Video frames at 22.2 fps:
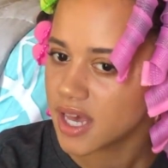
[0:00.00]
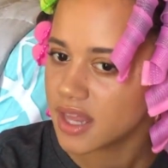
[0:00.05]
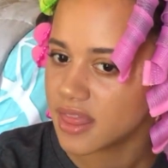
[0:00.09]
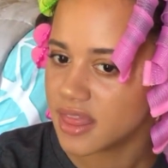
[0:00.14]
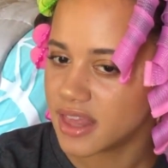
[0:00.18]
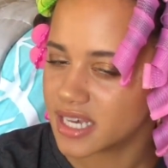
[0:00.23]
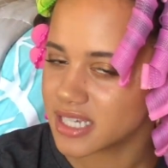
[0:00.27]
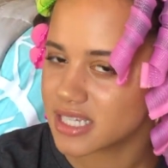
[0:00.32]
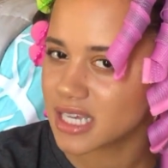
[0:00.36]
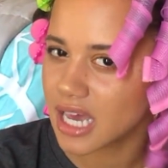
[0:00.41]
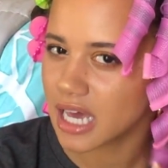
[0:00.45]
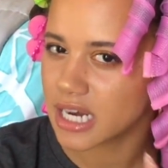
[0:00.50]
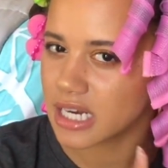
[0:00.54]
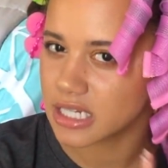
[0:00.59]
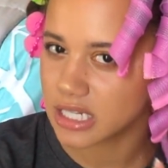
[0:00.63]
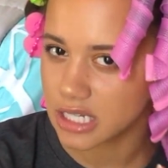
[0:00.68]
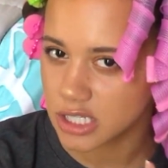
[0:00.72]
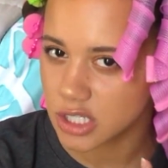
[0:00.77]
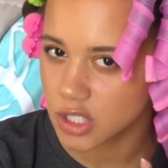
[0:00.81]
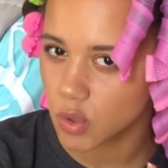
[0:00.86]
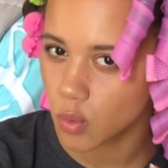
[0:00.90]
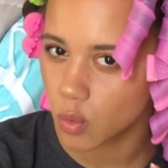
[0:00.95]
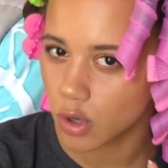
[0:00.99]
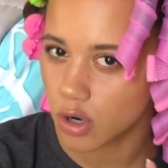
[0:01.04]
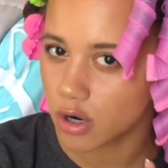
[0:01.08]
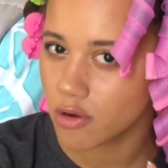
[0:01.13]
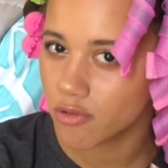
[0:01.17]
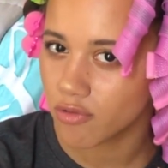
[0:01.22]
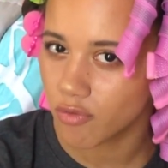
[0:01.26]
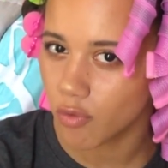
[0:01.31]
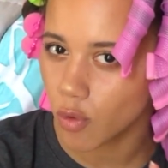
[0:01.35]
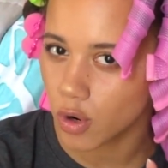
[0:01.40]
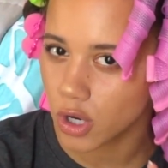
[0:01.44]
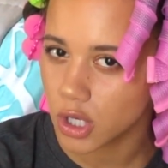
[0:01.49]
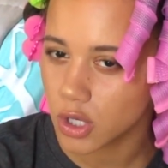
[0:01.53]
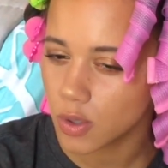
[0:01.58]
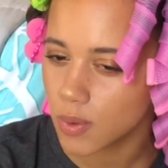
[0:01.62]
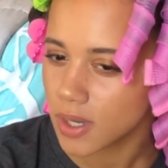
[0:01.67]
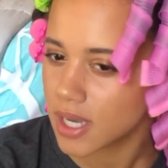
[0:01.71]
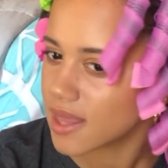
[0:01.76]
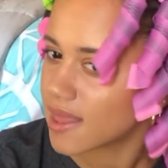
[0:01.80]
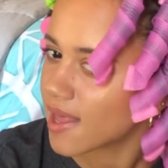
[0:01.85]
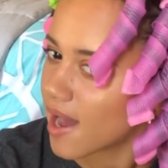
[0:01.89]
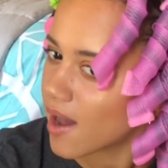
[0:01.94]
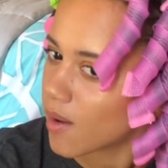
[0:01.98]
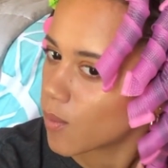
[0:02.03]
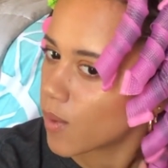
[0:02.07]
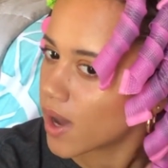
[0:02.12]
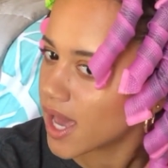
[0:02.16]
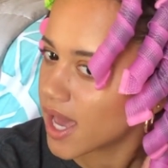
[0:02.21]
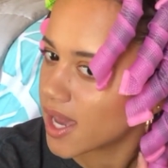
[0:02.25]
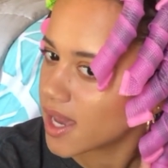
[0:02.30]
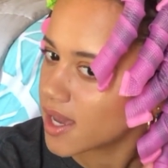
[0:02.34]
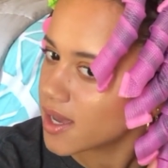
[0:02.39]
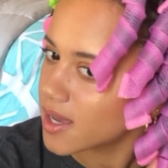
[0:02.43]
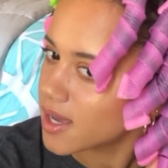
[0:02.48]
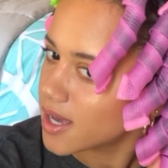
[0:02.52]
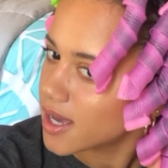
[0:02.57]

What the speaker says: This kind of does the work for you in that way.